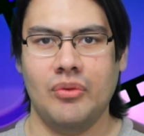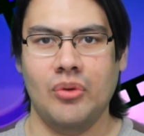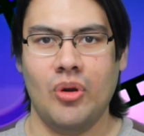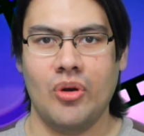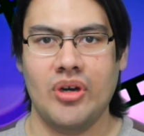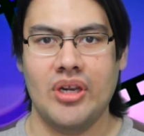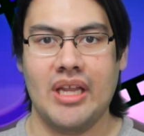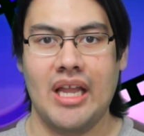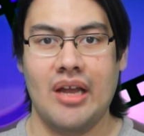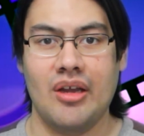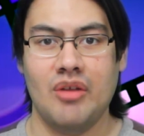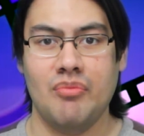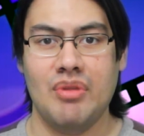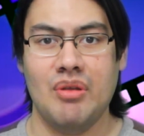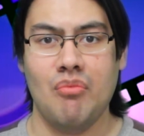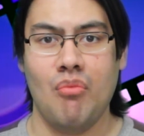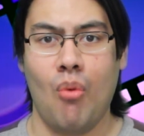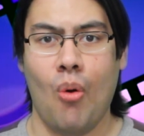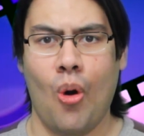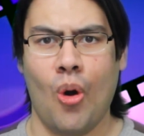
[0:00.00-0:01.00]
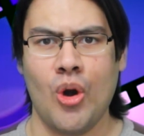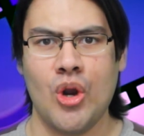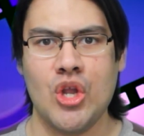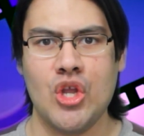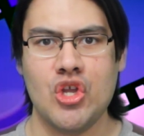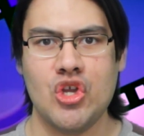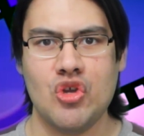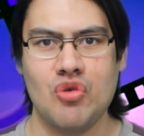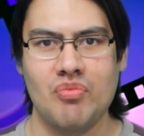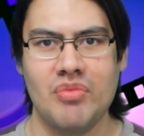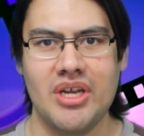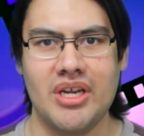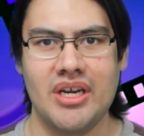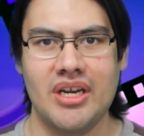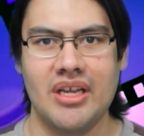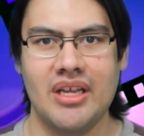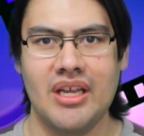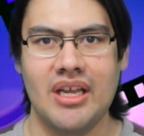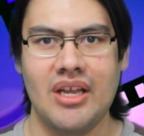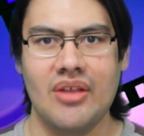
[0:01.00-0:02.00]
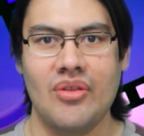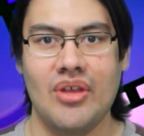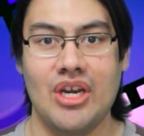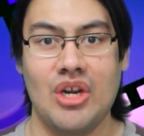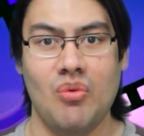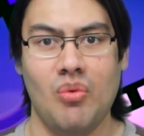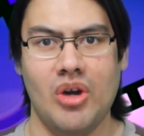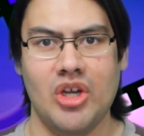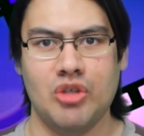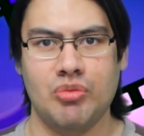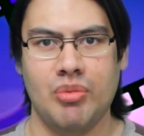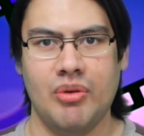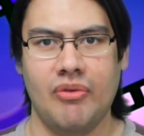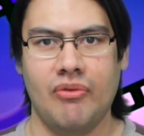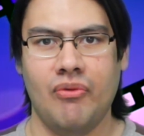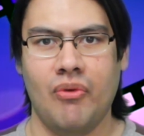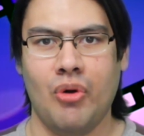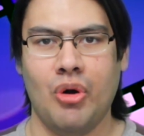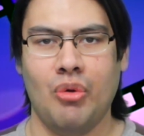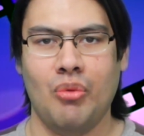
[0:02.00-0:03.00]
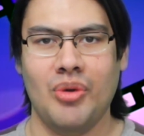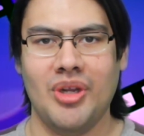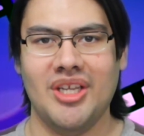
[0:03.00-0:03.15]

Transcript: learning how to be more human than he was before. And